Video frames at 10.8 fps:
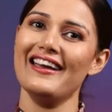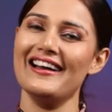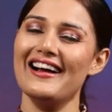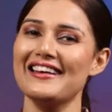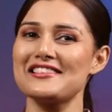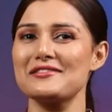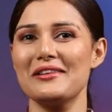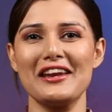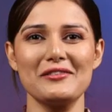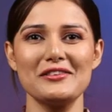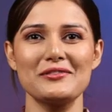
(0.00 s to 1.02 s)
Hi guys, my
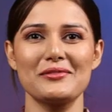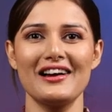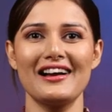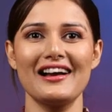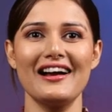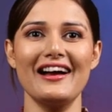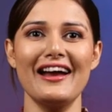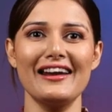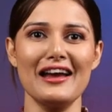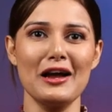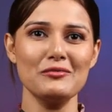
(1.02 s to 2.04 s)
name is Priyanka
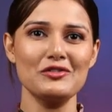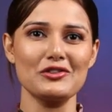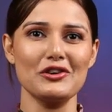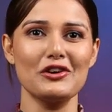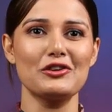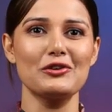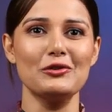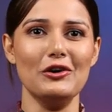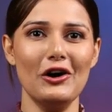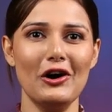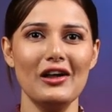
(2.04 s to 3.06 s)
and I'm sure
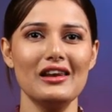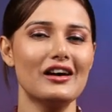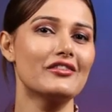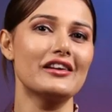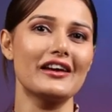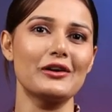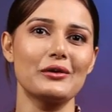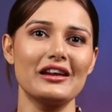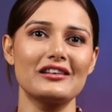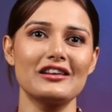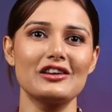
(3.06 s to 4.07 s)
you all love
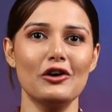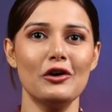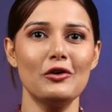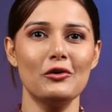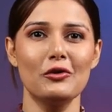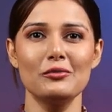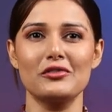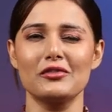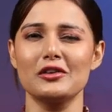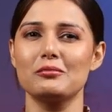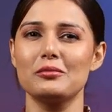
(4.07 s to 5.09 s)
decorating your homes
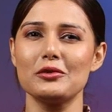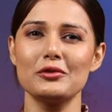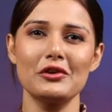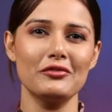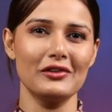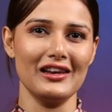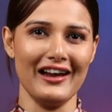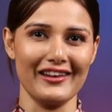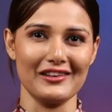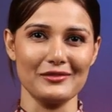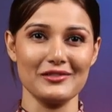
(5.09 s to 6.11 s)
with beautiful
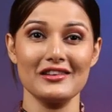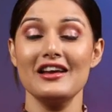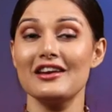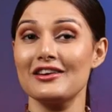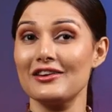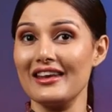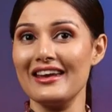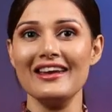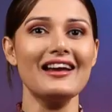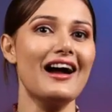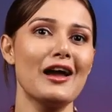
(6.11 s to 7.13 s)
items.
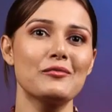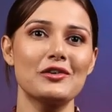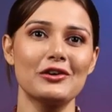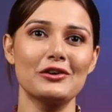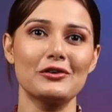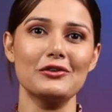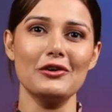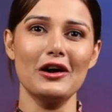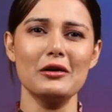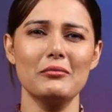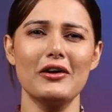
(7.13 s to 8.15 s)
Today I'm here to
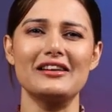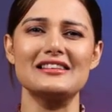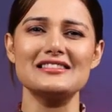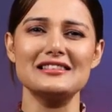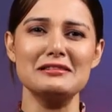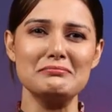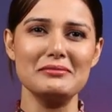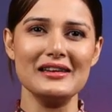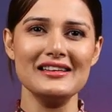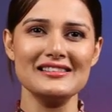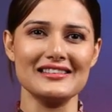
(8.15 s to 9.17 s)
talk about this
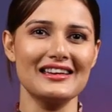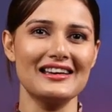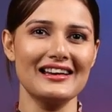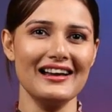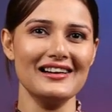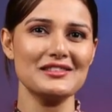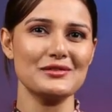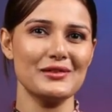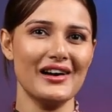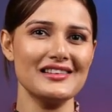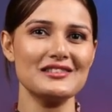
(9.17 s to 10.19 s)
amazing glass
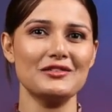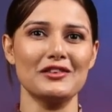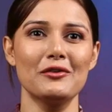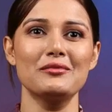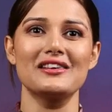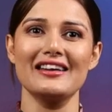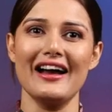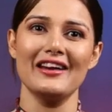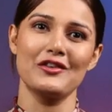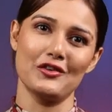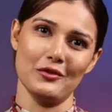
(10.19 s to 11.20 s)
vase from Tide